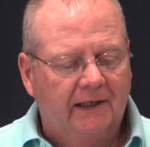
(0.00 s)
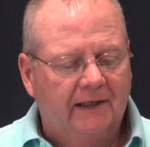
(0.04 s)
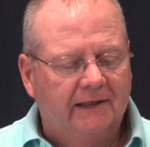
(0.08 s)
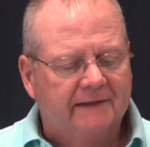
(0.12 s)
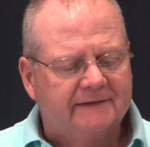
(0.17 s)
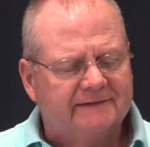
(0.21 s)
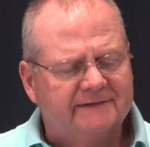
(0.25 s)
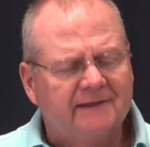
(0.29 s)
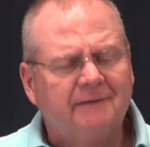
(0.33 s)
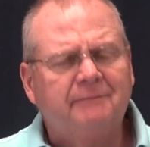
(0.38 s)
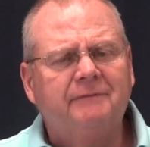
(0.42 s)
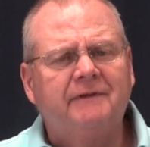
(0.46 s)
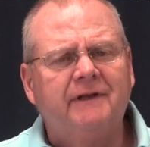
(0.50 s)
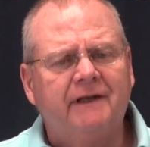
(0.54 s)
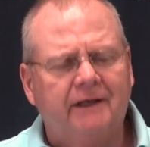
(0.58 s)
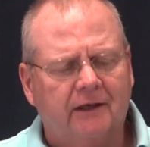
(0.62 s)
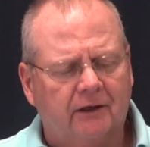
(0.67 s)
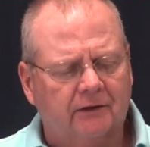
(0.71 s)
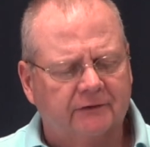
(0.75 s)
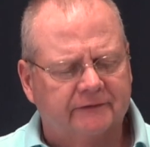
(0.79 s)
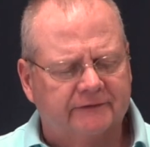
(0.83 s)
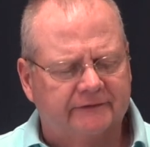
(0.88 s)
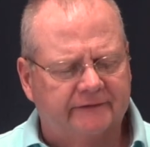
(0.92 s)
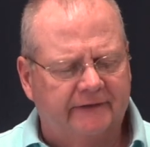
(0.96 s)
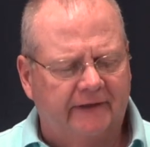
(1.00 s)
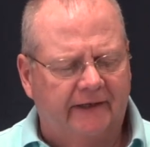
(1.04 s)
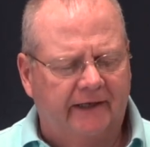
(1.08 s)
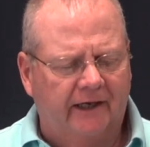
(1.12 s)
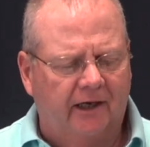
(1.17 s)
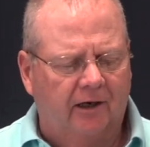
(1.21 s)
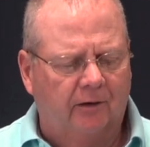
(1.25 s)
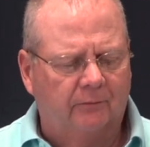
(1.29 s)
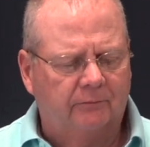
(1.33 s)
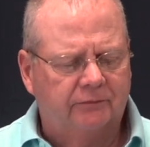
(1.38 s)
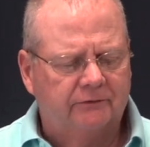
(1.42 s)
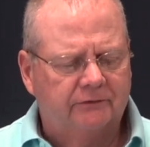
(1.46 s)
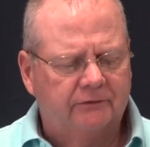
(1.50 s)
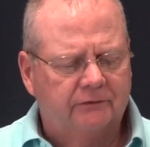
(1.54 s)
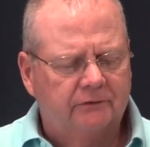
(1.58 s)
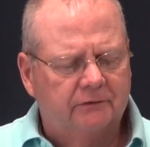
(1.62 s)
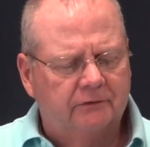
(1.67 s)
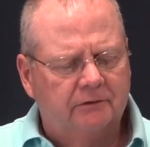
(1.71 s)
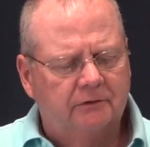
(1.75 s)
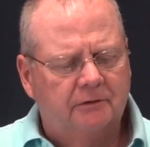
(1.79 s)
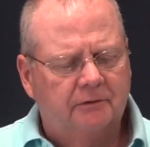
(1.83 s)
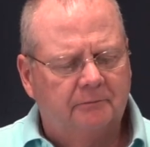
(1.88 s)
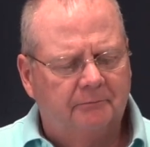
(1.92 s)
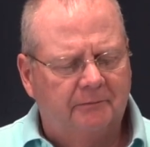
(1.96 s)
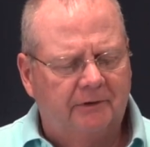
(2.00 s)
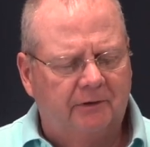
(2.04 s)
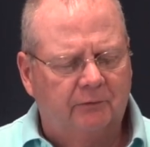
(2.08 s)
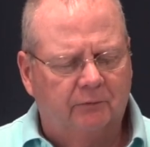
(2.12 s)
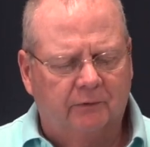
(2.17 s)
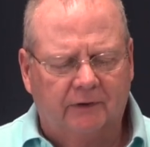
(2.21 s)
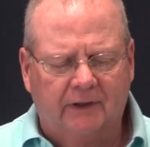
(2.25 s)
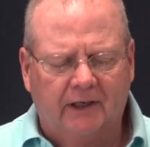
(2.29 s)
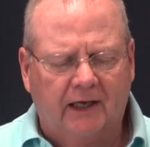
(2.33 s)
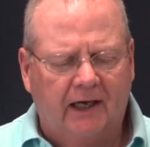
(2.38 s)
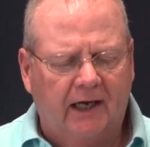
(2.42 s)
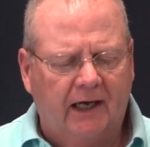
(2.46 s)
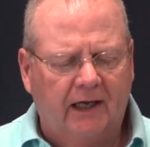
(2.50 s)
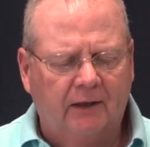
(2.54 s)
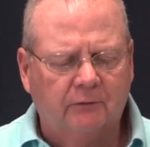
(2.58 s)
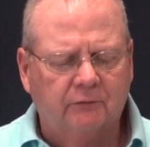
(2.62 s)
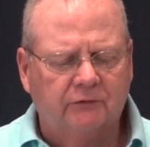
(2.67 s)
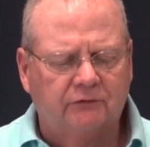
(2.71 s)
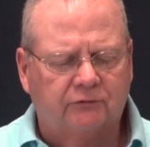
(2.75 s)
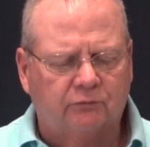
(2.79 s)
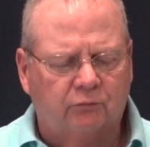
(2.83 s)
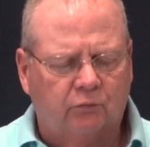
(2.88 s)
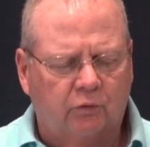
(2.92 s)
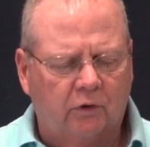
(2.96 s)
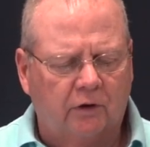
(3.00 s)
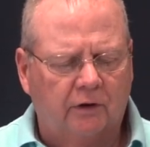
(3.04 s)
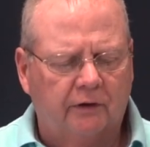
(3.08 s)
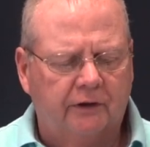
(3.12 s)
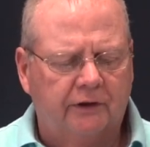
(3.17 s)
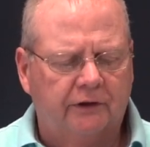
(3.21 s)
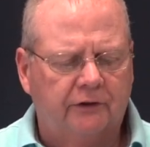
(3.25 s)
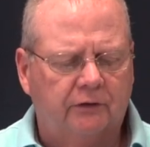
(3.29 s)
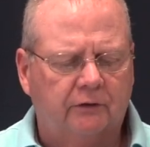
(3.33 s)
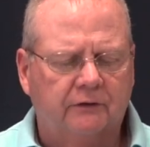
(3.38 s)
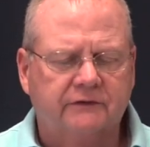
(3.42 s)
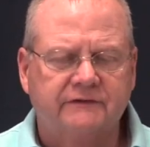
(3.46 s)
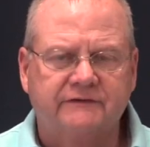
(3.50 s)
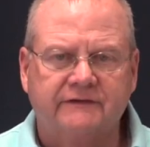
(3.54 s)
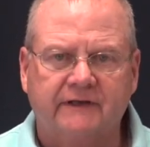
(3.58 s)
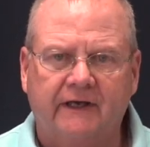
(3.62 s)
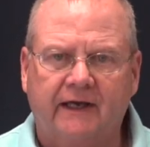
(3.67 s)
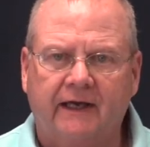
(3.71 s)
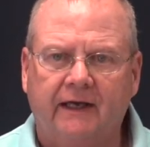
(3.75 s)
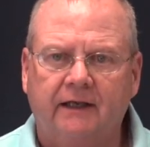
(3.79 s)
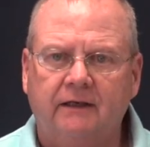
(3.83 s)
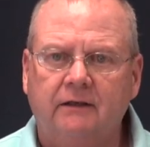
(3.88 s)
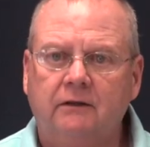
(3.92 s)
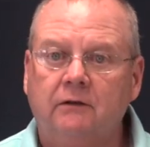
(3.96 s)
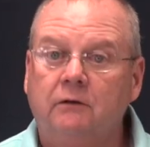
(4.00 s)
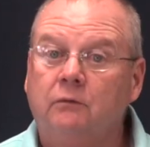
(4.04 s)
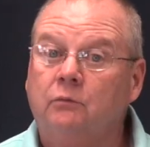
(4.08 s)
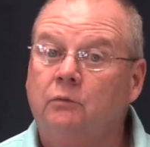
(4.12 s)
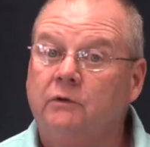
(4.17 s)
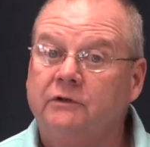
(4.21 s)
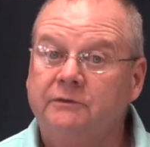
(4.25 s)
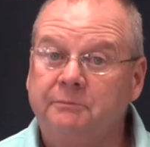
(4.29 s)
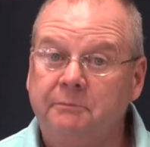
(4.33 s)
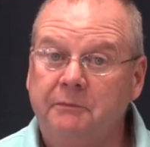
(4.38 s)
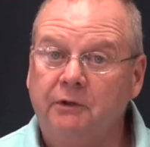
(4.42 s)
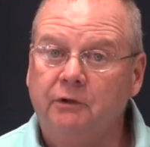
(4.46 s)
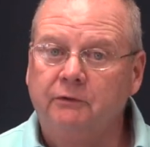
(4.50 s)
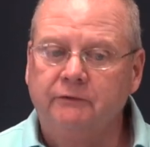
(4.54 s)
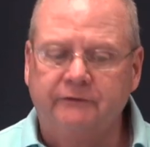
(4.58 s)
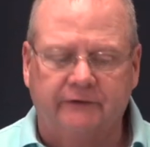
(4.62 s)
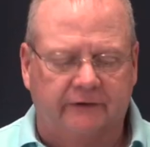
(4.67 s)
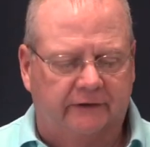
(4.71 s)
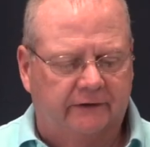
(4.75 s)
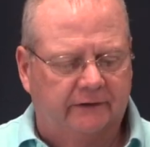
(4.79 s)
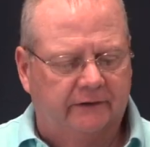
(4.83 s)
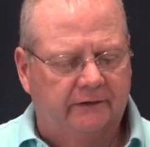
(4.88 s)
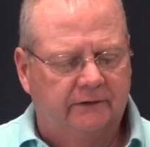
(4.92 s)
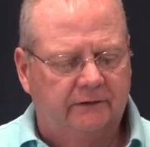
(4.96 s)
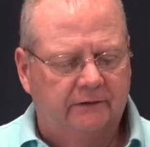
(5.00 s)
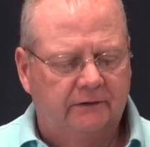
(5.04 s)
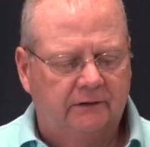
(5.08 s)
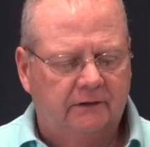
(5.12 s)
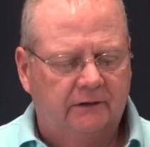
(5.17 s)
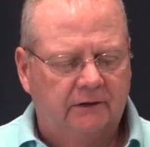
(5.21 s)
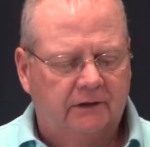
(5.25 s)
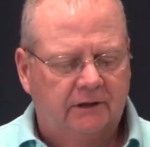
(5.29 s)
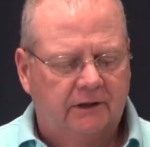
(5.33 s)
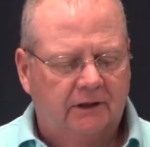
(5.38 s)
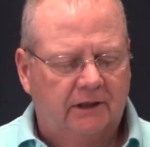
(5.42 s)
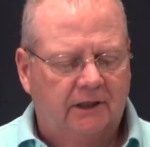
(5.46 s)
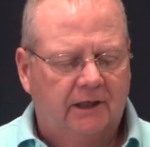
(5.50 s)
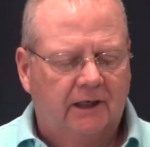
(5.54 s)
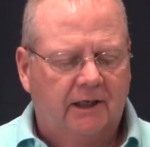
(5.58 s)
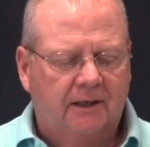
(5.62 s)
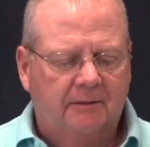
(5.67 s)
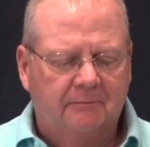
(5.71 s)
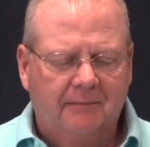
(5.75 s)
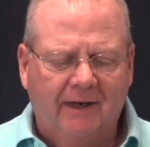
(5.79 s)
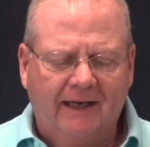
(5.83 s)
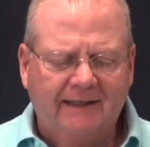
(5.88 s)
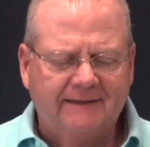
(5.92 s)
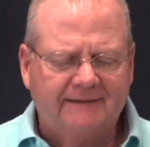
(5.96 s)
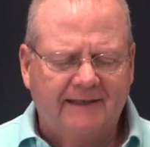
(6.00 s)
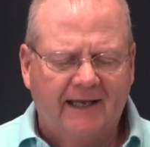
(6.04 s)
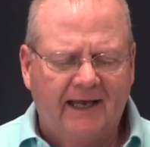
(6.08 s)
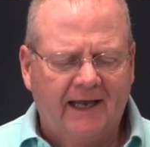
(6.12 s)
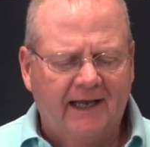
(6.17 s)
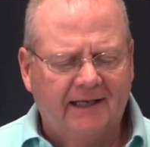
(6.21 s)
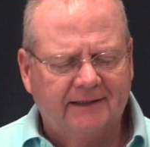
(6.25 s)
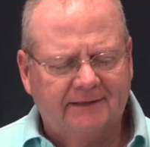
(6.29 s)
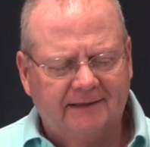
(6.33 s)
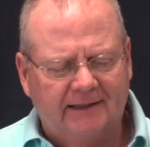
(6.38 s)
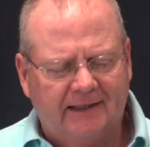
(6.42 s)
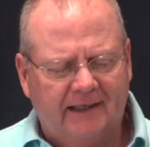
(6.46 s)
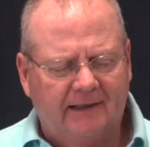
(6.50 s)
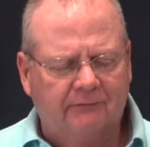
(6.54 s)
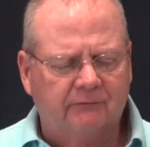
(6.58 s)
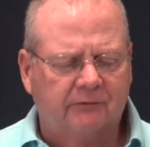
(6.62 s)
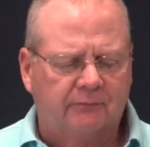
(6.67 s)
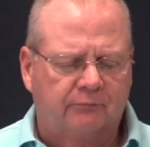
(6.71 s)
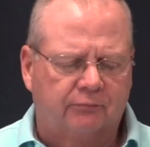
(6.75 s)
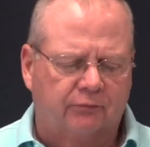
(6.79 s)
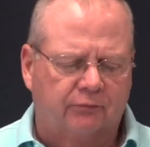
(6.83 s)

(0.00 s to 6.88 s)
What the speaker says: Something else that helped me when I was worried or sad was music. My dad and I would